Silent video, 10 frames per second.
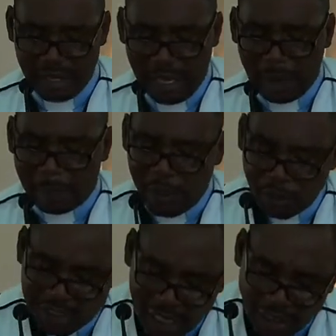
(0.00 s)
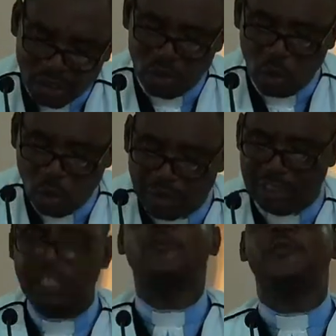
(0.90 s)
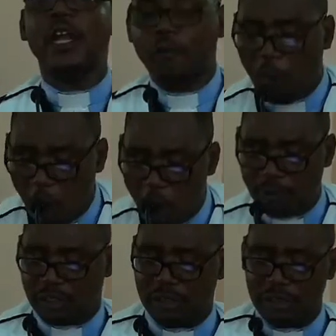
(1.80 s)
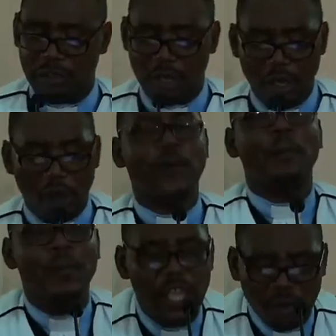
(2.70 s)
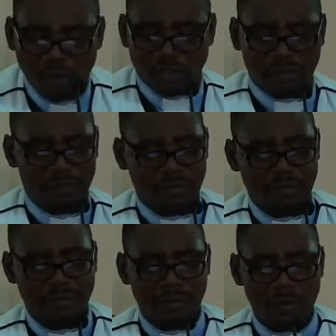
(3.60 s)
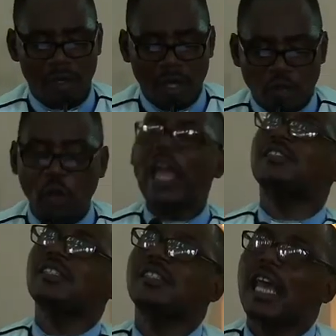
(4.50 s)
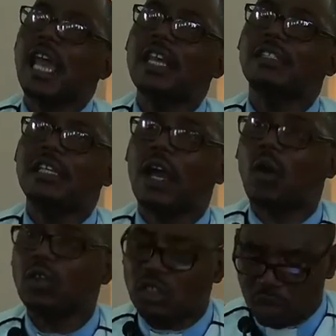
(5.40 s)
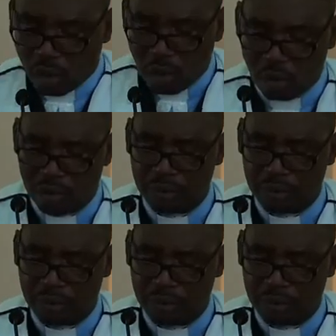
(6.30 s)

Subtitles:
Abusers use different forms of abuse to exercise their control.